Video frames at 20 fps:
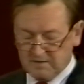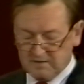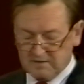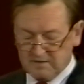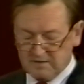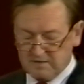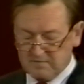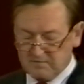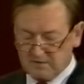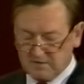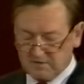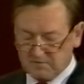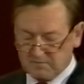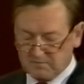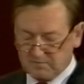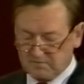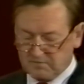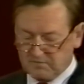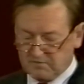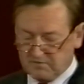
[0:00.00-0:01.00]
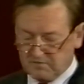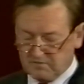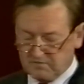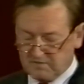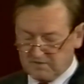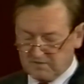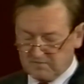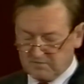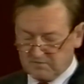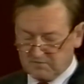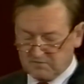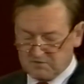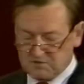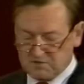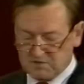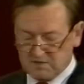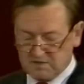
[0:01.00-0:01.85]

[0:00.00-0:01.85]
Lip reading: They must preserve their position